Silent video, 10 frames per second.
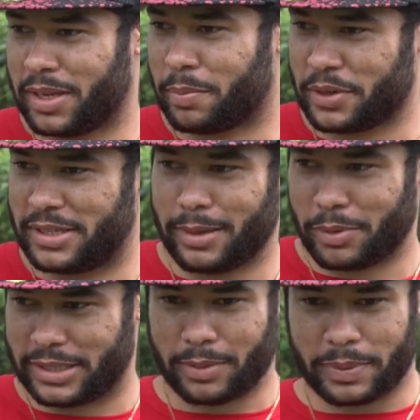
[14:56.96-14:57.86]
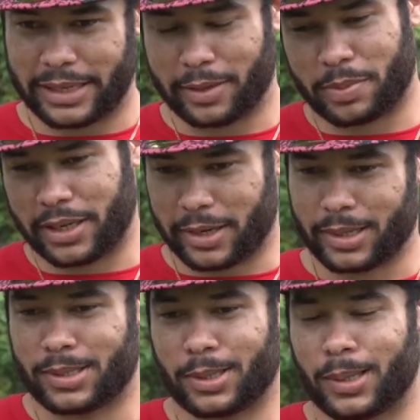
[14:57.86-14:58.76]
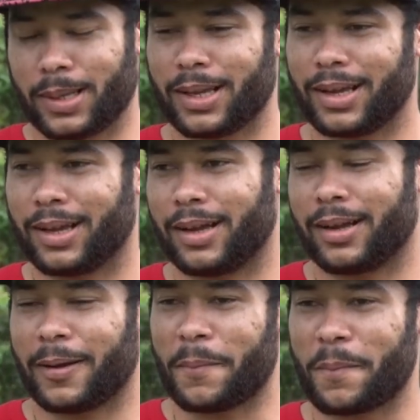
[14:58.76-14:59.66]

the person that brings the plague up in here. So, uh,